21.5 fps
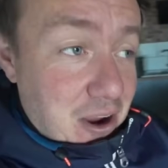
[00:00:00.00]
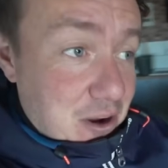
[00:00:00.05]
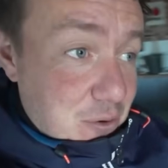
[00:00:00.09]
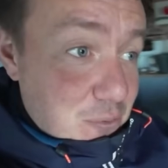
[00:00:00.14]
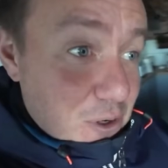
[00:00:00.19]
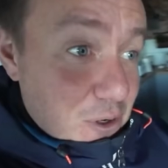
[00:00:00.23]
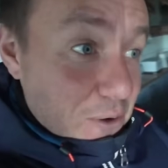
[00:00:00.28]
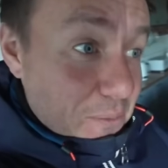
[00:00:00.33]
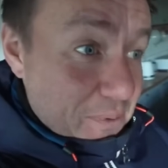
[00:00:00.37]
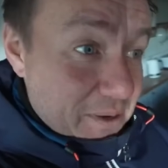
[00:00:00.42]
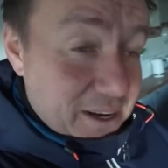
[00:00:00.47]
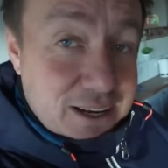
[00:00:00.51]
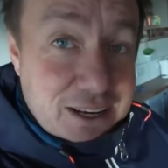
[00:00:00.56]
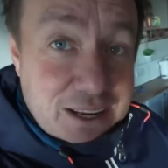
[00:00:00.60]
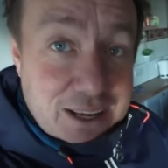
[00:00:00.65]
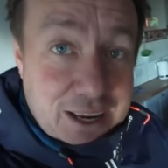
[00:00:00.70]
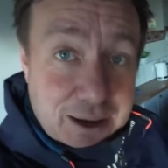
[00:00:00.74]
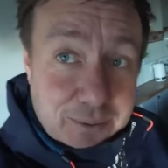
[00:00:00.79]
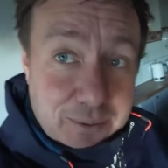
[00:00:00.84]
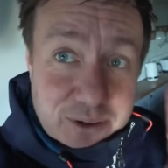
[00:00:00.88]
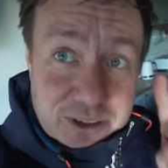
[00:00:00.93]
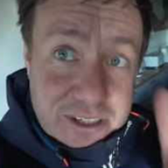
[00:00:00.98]
I will be in
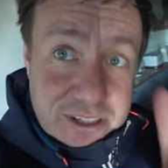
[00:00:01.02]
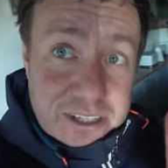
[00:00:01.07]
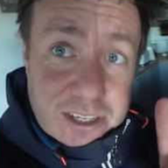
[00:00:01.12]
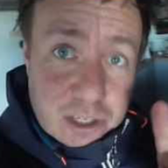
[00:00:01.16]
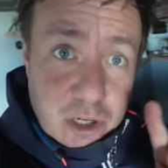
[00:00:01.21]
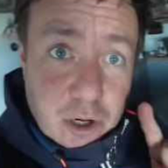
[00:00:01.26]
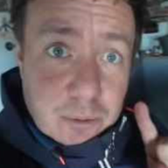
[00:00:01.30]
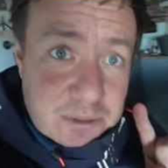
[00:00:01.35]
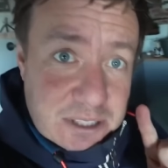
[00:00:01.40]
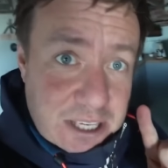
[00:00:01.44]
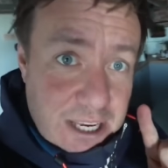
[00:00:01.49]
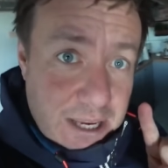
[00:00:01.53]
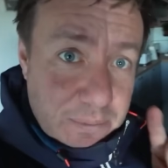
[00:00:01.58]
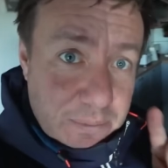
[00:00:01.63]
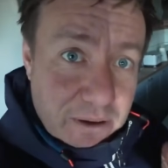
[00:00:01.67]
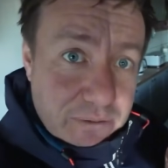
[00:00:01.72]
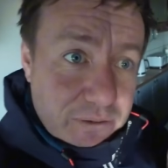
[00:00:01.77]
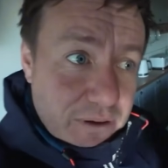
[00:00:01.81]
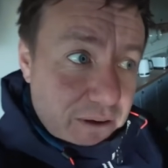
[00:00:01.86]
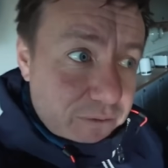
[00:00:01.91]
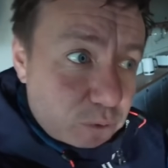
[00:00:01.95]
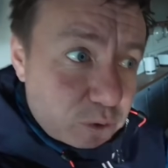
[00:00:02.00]
here. But just a top tip,
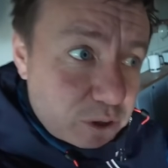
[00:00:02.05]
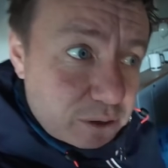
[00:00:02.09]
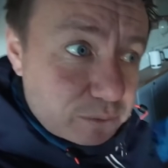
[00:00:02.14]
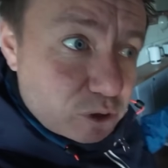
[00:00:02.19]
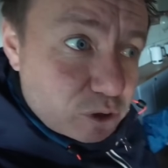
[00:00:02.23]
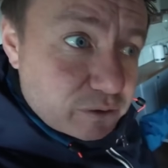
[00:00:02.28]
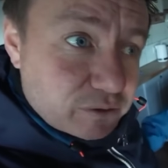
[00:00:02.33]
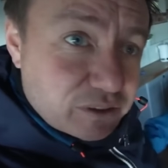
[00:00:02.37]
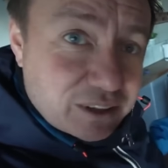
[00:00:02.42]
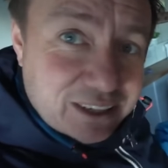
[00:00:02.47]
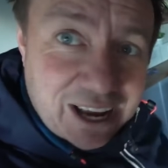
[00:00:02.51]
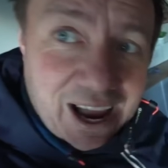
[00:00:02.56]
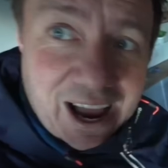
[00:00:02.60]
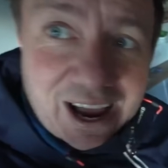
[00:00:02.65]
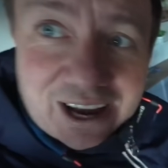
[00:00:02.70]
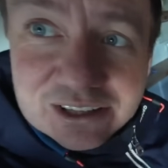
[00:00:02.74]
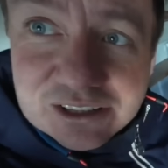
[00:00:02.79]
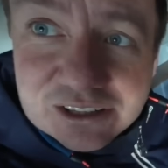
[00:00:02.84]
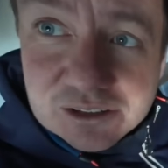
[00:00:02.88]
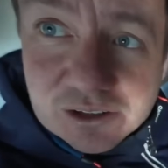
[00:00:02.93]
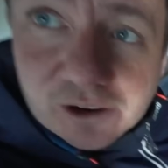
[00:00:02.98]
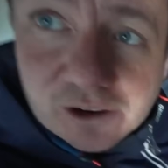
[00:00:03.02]
if you ever want to move the
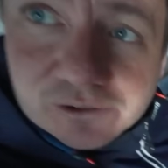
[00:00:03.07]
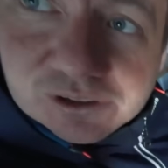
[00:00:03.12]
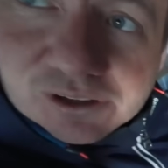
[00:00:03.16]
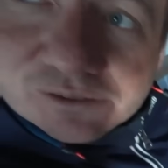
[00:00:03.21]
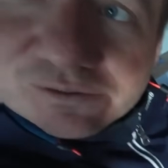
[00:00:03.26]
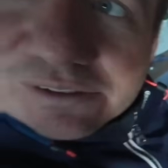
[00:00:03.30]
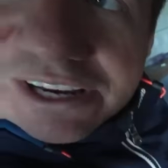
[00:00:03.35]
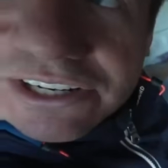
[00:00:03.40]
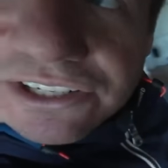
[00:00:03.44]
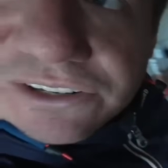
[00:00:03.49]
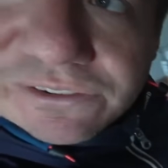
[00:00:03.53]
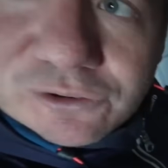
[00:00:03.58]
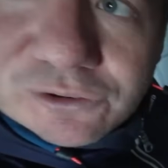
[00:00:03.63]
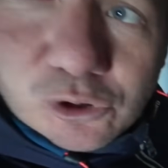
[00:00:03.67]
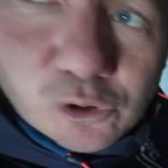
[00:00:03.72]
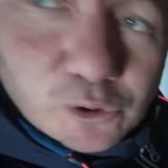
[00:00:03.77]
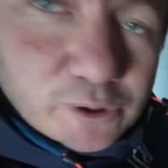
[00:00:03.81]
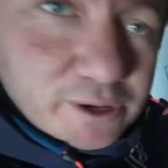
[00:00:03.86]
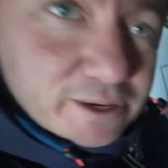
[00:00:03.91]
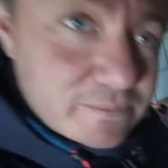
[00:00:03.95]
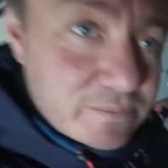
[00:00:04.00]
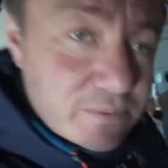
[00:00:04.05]
gas and after you've laid your
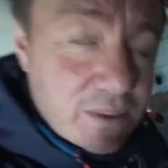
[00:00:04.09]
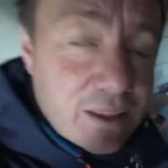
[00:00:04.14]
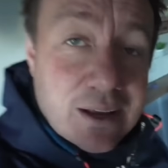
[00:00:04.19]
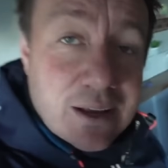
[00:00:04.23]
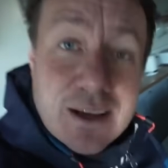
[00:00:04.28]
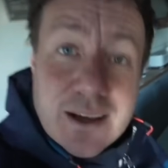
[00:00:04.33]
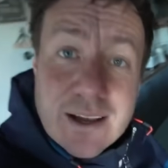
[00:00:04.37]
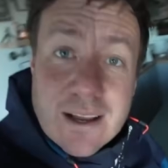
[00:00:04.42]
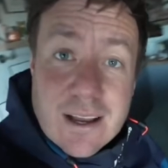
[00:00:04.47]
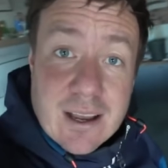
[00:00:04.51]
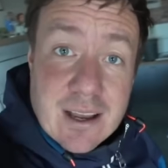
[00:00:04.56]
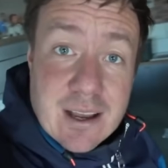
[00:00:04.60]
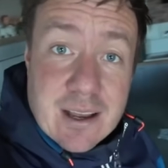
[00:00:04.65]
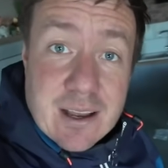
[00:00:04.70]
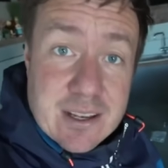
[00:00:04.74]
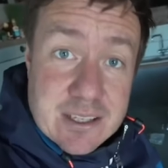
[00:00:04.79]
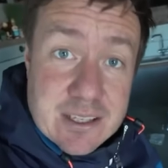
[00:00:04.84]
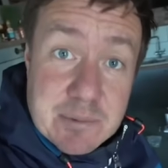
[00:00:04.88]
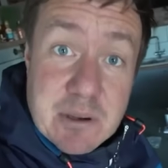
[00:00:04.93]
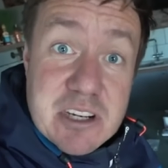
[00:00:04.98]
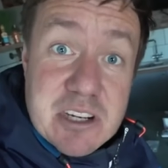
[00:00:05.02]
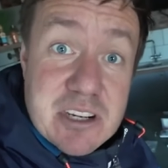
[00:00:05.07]
floor in,
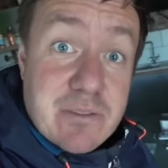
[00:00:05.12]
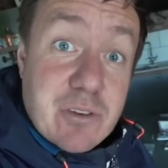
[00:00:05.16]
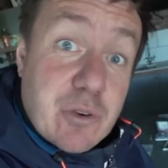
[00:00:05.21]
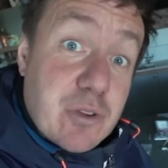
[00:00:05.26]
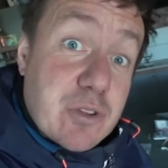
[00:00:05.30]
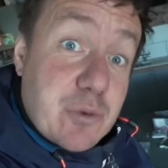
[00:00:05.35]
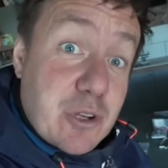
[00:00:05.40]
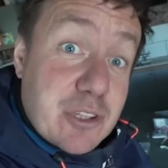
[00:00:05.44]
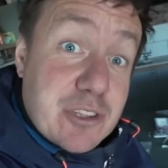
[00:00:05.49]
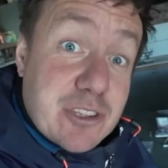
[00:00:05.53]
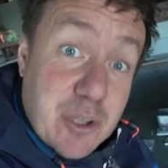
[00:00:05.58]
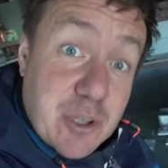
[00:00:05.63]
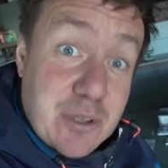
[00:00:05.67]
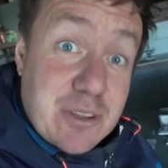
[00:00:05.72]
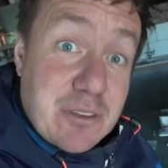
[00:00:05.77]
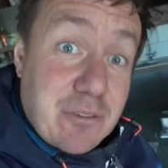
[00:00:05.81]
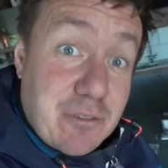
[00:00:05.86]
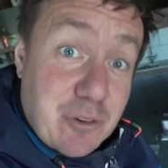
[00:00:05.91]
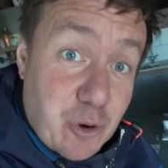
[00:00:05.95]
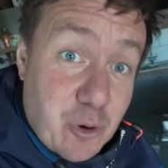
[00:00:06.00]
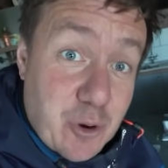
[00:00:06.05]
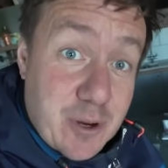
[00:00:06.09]
especially if you're the one doing the
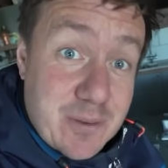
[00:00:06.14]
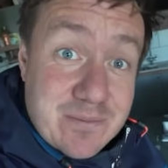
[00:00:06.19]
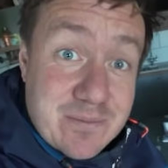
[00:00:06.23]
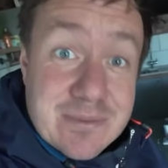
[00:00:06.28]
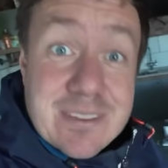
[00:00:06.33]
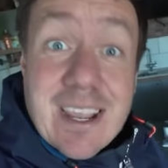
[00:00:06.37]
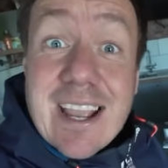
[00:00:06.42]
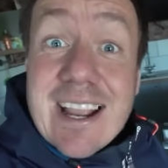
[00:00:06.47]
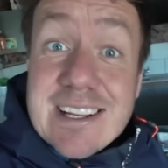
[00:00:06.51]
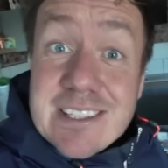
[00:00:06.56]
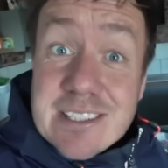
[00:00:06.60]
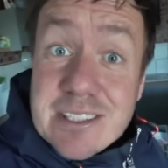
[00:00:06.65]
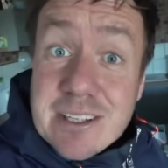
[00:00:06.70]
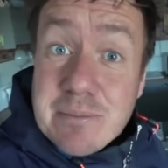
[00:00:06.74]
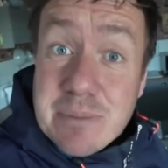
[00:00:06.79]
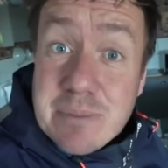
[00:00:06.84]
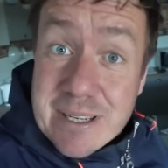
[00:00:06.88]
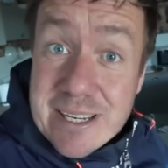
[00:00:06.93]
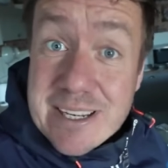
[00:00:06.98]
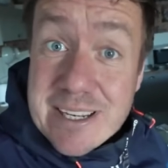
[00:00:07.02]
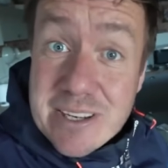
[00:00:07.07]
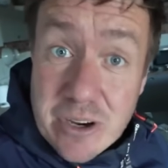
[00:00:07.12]
flooring, that is a
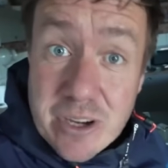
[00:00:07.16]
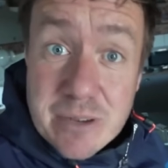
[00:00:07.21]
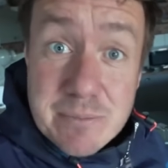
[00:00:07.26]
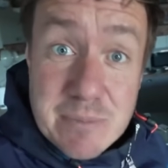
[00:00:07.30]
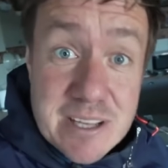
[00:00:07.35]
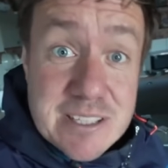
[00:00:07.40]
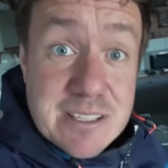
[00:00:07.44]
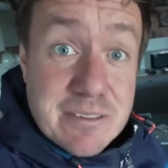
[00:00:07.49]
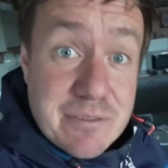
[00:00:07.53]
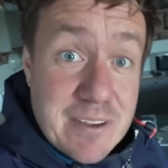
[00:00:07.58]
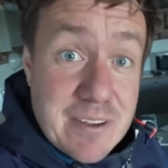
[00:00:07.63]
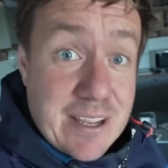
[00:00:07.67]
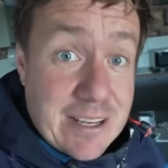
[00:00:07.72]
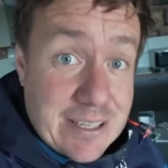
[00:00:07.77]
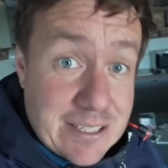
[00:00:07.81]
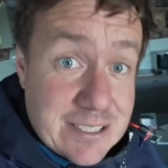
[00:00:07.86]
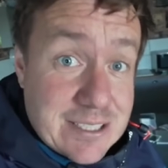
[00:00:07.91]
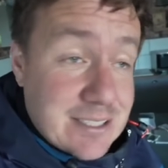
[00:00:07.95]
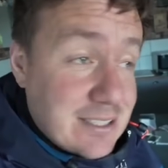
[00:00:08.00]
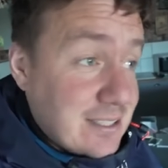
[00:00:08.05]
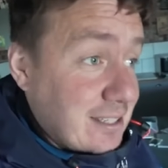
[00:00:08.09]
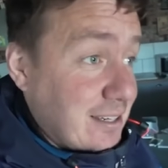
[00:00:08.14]
complete nightmare to
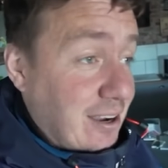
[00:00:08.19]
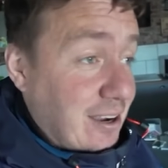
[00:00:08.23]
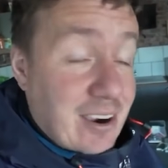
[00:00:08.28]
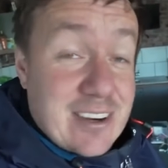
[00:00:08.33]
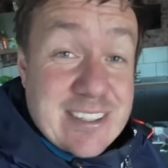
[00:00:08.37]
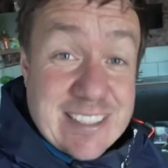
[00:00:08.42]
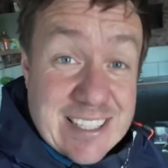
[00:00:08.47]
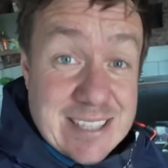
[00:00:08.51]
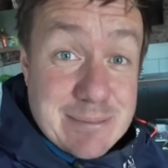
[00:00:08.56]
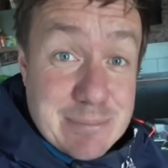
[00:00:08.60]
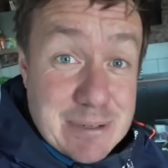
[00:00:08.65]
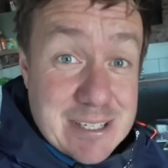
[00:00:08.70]
fix. I did it